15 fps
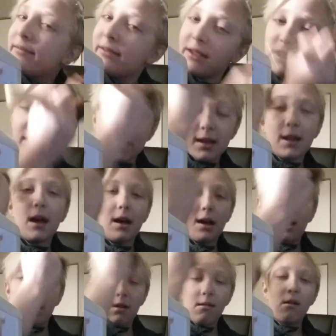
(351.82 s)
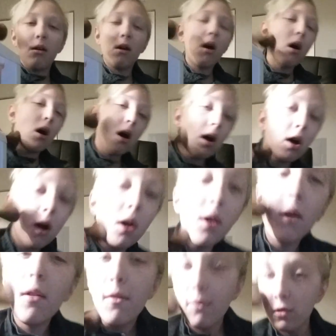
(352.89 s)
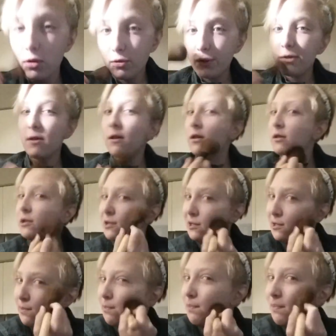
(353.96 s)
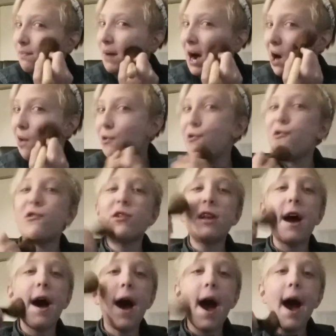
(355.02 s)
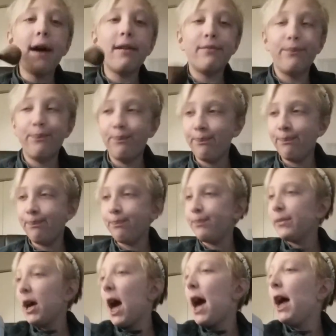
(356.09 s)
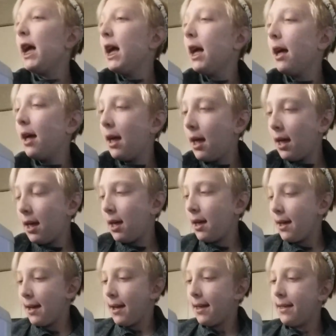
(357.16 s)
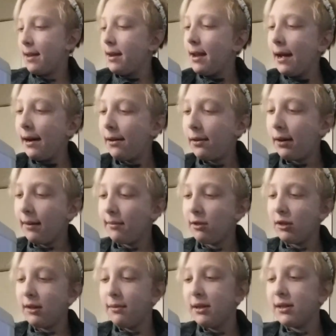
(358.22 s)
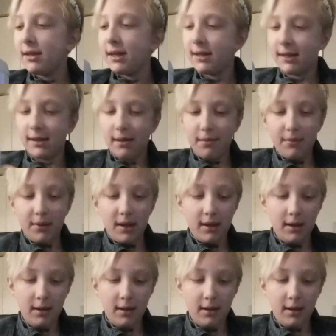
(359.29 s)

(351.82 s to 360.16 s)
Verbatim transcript: Just gonna rouge on some powder, okay? And then now I'm gonna be using some